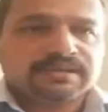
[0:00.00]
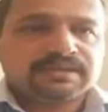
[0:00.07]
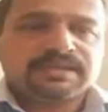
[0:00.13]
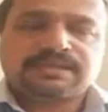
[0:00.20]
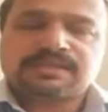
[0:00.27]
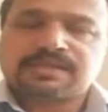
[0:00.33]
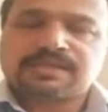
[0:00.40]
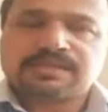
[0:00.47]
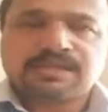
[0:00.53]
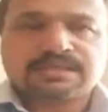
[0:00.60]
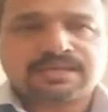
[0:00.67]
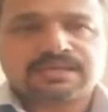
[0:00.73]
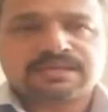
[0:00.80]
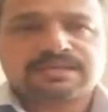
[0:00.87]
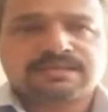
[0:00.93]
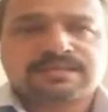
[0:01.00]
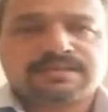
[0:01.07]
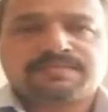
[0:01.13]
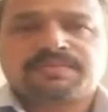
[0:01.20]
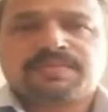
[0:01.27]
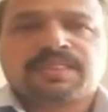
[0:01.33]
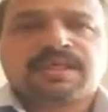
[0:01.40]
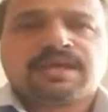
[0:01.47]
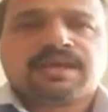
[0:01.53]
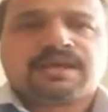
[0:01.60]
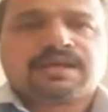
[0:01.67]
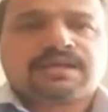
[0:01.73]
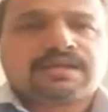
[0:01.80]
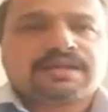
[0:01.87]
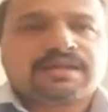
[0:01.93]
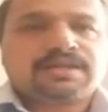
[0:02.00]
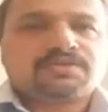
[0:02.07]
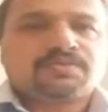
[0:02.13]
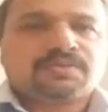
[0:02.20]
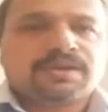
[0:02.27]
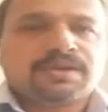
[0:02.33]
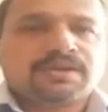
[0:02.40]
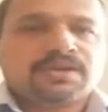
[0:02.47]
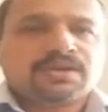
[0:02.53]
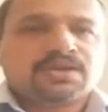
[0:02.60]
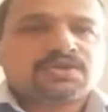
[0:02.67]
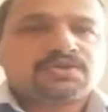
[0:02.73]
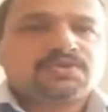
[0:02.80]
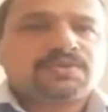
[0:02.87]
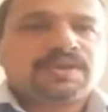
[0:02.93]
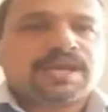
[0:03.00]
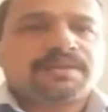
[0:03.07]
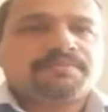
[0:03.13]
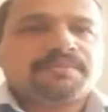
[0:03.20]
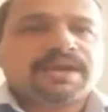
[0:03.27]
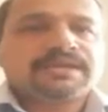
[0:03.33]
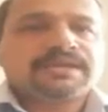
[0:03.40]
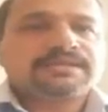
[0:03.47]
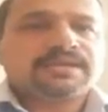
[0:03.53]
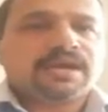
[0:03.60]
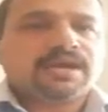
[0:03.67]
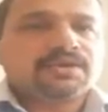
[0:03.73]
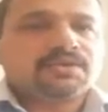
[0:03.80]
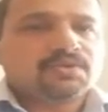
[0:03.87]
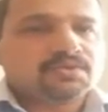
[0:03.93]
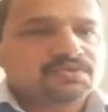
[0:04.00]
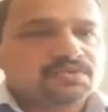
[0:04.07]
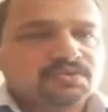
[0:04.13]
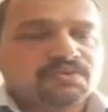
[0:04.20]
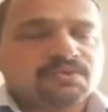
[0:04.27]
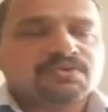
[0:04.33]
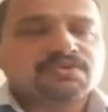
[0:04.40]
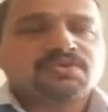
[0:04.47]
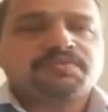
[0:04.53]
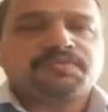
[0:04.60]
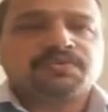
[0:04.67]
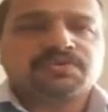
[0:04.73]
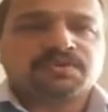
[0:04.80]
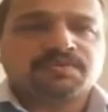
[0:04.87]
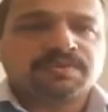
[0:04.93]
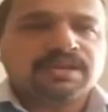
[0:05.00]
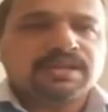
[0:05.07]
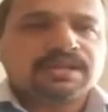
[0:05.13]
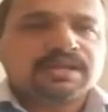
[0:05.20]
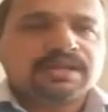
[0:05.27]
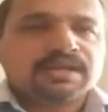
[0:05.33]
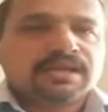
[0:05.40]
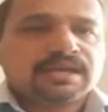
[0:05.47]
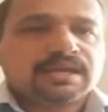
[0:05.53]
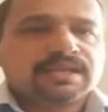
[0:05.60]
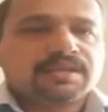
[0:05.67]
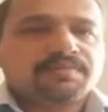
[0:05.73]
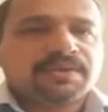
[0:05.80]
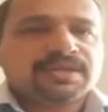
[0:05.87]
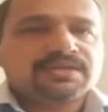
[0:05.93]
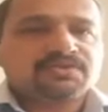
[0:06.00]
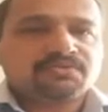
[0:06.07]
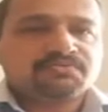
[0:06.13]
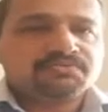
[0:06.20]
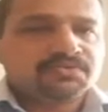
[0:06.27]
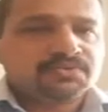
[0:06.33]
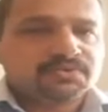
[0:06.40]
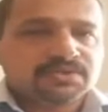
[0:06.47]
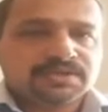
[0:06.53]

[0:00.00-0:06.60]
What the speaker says: This is the sense. Next one, could and might are also possible in the place of would.